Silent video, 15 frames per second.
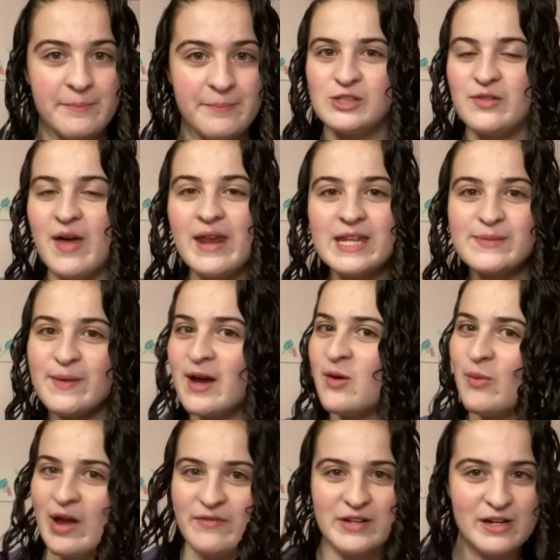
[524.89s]
So that is my
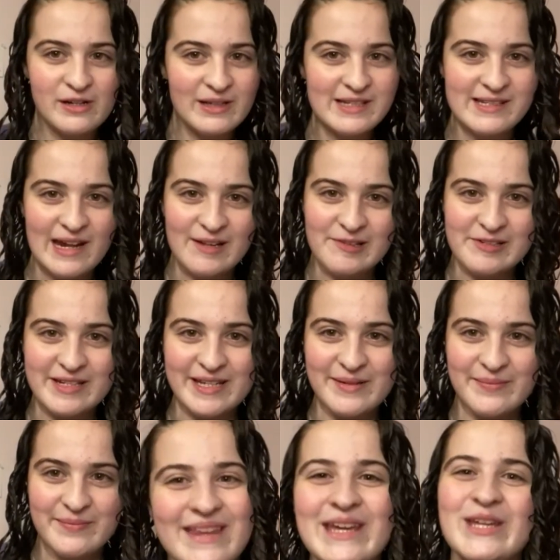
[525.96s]
wavy curly style routine.
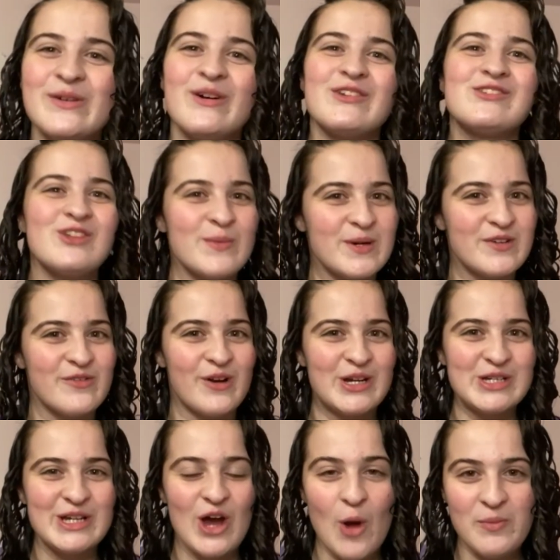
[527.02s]
Thank you all so much for
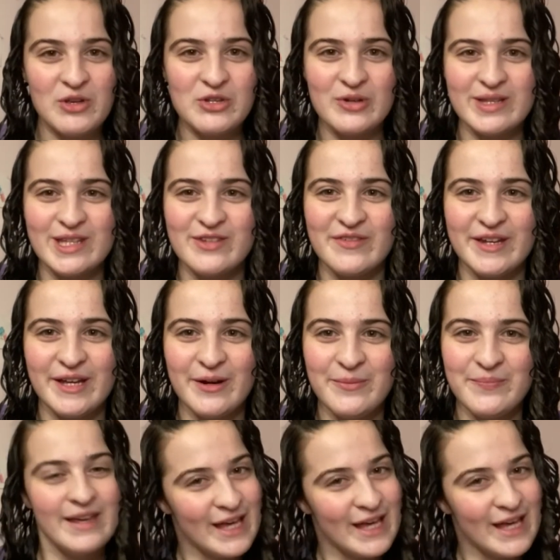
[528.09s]
watching. I hope you enjoyed this video.